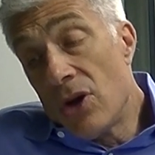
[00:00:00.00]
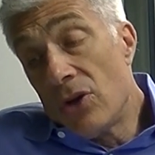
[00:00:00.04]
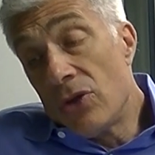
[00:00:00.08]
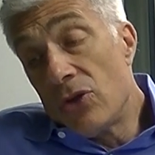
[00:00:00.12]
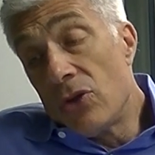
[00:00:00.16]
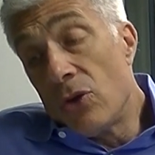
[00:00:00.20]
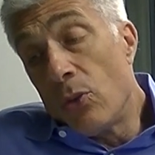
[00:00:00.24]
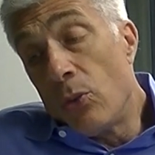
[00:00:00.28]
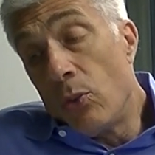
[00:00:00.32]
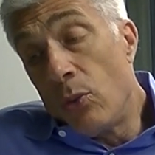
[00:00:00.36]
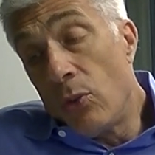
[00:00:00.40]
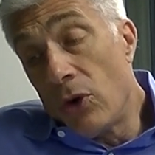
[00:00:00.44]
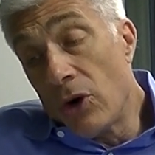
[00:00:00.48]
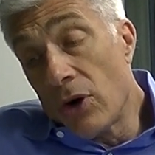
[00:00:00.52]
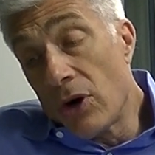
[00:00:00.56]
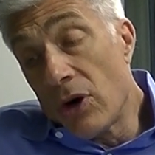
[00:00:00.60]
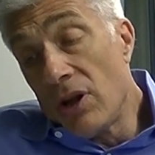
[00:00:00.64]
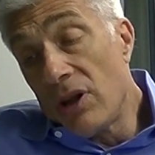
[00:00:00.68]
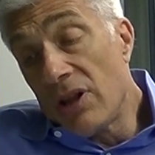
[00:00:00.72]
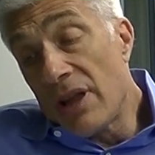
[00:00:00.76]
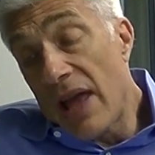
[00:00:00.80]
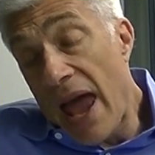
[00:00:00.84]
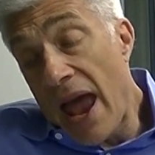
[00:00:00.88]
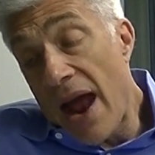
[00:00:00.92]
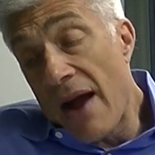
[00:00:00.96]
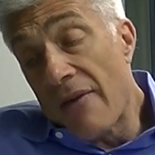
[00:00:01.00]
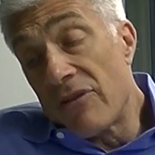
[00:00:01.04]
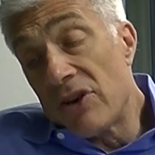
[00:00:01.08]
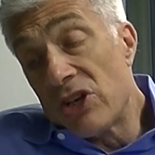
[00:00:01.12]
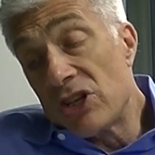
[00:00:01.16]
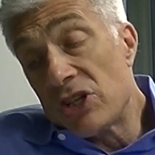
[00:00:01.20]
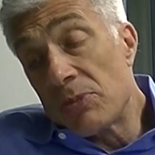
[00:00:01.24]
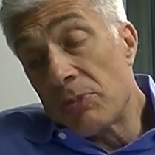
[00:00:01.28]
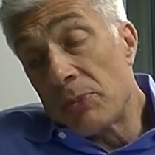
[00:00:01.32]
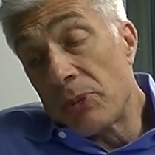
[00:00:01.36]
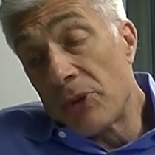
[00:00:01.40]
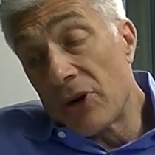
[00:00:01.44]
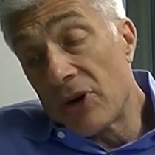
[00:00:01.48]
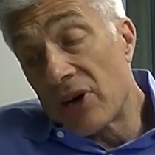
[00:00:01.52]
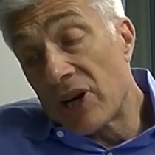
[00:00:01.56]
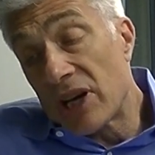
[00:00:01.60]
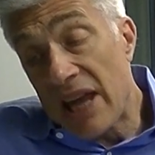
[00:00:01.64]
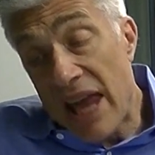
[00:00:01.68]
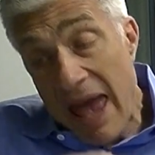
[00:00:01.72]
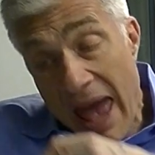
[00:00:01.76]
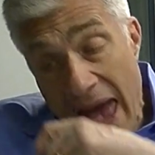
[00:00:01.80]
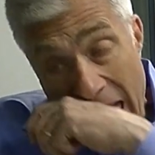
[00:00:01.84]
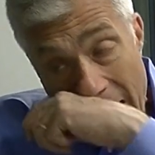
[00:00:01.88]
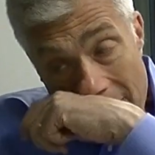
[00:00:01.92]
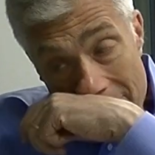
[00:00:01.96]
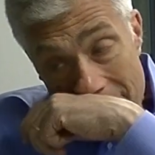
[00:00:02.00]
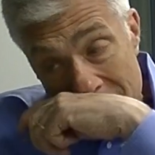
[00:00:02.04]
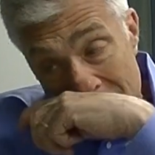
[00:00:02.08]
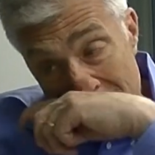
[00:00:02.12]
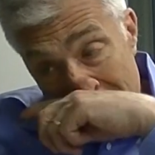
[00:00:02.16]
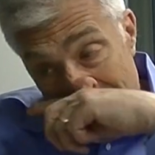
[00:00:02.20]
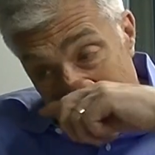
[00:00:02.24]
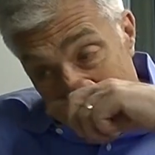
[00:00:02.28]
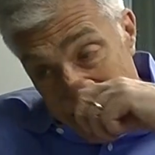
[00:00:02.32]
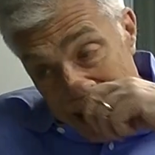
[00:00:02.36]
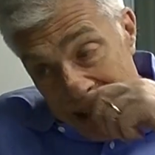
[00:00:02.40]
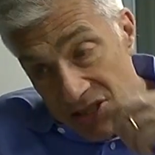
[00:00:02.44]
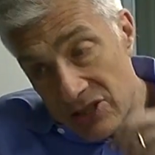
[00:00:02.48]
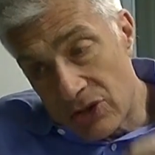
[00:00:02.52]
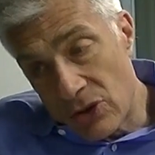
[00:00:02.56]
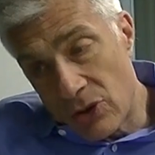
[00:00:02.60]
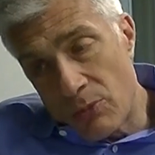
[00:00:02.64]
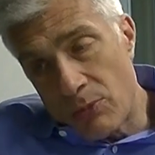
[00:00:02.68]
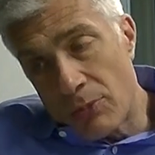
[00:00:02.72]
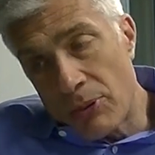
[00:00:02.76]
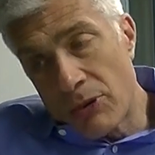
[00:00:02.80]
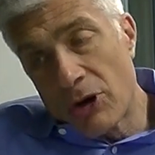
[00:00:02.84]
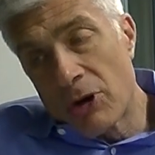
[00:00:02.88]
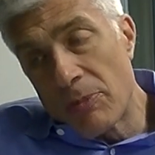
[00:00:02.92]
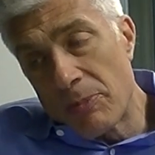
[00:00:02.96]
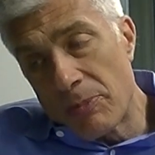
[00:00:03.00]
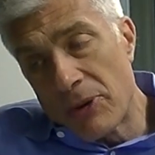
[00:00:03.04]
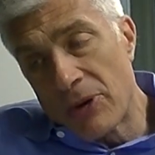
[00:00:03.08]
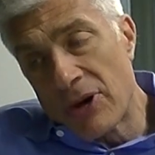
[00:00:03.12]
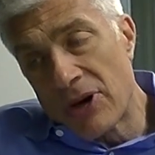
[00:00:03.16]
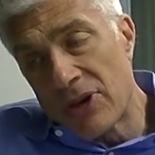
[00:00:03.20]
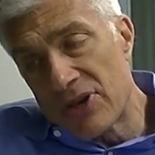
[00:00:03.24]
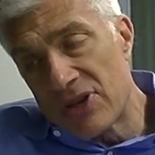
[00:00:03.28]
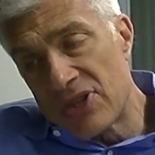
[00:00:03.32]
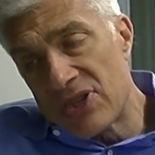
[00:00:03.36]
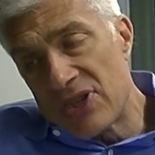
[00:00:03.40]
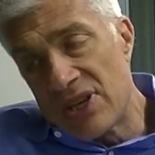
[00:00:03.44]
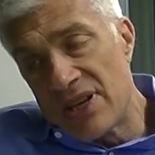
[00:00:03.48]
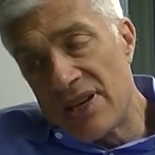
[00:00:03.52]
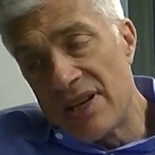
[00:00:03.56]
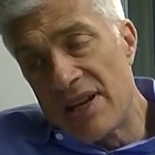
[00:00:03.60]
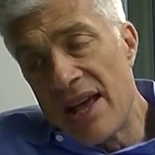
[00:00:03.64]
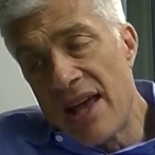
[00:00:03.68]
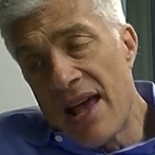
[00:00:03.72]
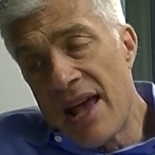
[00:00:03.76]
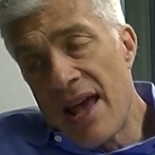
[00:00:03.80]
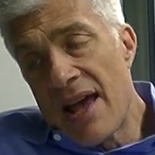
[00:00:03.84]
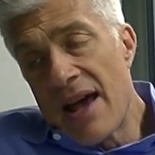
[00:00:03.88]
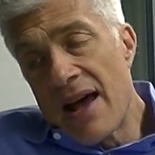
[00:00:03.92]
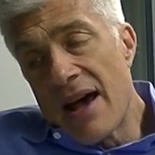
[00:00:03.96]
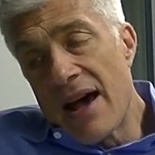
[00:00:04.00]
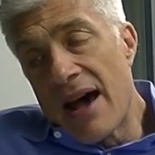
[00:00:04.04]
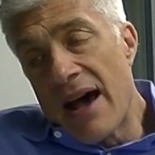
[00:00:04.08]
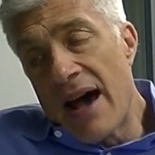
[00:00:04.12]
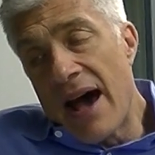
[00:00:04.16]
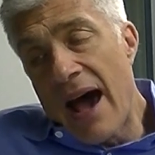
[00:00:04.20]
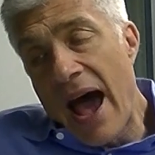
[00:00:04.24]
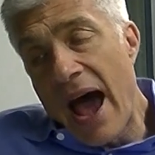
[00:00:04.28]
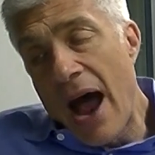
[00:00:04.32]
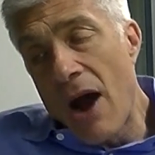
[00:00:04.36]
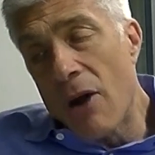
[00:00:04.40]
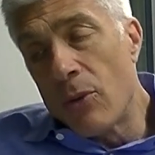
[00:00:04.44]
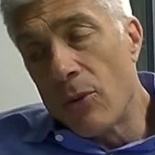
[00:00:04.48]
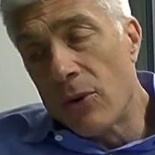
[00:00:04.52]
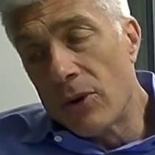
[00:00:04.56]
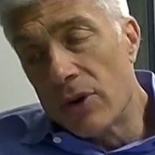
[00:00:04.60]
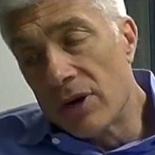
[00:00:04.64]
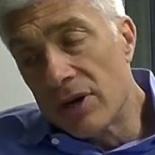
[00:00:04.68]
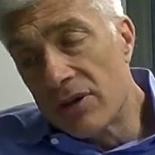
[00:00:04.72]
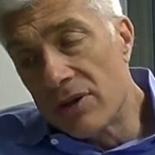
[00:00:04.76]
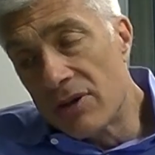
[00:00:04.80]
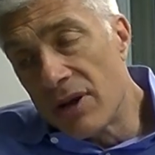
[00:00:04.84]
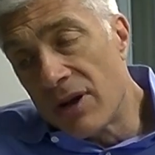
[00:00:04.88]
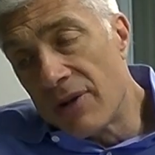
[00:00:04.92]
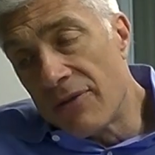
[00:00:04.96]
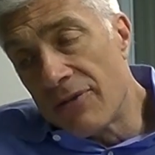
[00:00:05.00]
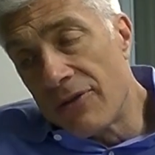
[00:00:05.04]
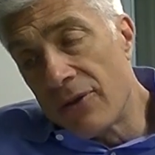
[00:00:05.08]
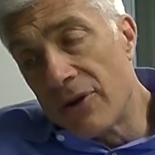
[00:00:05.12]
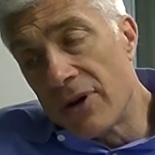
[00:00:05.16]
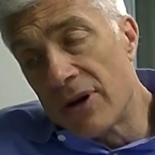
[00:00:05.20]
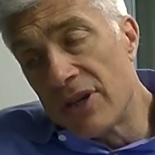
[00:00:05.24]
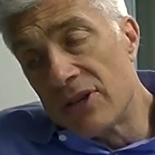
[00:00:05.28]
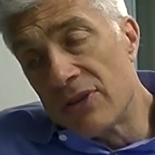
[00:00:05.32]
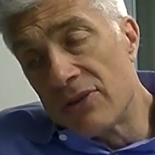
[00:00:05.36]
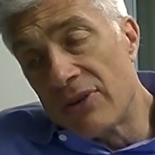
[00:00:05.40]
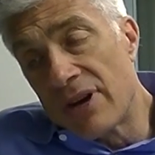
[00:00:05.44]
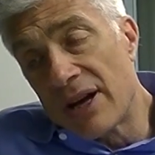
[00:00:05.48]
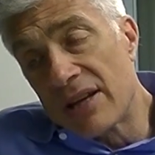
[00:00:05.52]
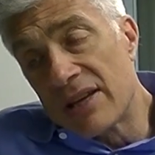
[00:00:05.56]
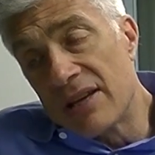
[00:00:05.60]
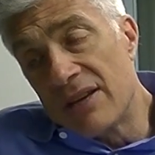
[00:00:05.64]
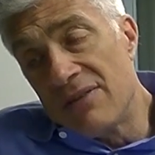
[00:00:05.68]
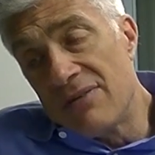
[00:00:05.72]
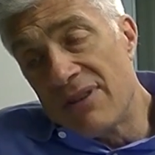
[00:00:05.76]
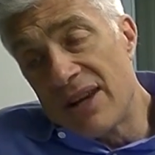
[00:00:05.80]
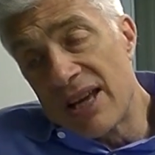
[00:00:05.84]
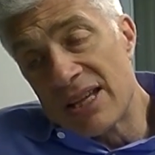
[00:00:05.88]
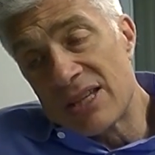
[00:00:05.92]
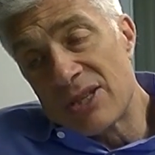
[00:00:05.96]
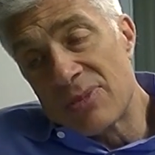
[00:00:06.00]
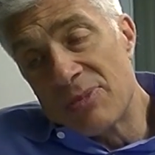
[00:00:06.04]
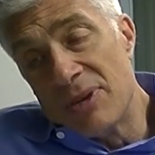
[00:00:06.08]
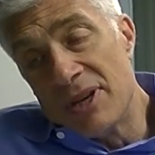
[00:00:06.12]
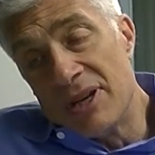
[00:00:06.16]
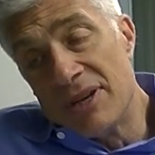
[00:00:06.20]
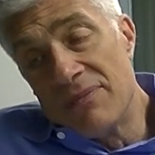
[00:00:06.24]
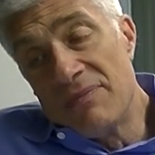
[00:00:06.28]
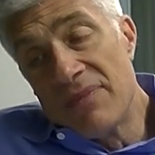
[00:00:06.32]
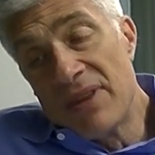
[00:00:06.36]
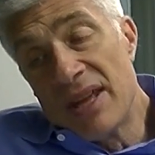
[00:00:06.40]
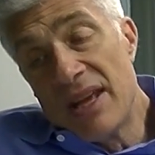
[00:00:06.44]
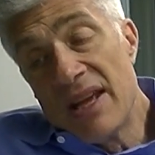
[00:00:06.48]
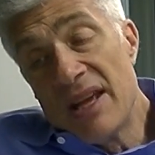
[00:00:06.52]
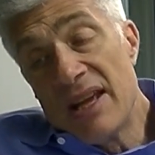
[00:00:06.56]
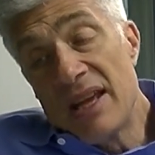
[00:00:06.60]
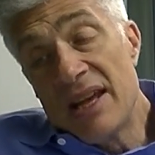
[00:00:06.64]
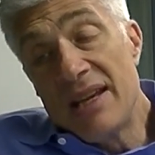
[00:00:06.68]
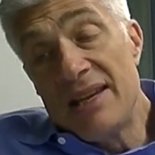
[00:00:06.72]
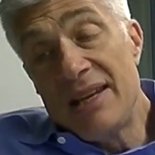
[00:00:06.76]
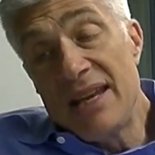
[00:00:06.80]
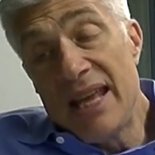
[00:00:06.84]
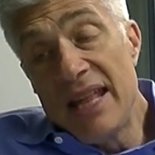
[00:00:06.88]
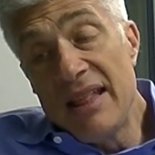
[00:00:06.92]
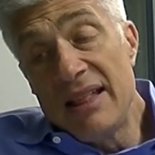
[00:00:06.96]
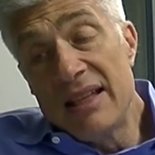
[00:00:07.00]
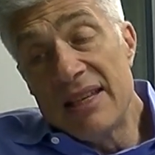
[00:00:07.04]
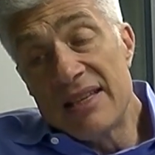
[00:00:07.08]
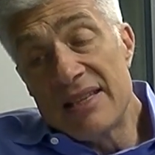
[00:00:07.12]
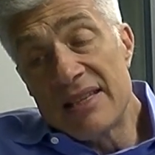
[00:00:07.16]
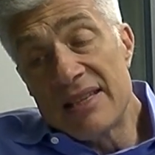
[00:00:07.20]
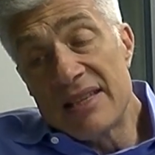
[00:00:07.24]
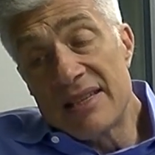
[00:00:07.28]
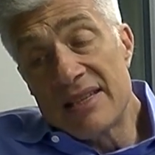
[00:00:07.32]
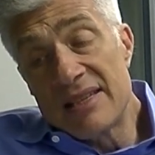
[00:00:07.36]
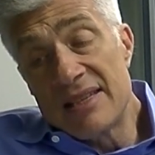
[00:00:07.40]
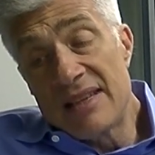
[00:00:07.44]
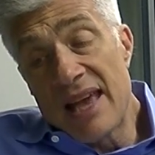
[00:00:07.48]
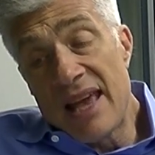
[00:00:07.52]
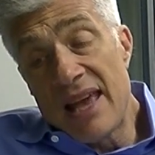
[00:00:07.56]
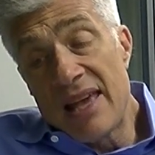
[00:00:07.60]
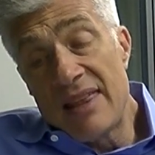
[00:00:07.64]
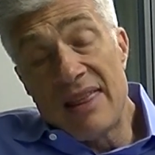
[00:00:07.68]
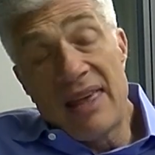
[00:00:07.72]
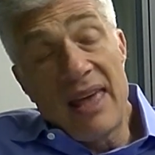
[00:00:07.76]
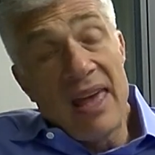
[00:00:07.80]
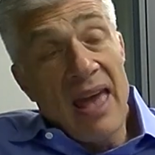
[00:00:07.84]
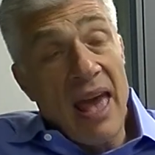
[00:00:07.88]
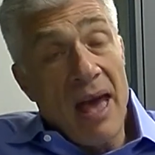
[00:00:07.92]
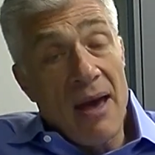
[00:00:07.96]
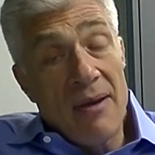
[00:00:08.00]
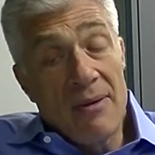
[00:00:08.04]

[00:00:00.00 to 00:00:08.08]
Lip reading: the world average per capita, so per person, outward foreign direct investment. And needless to say,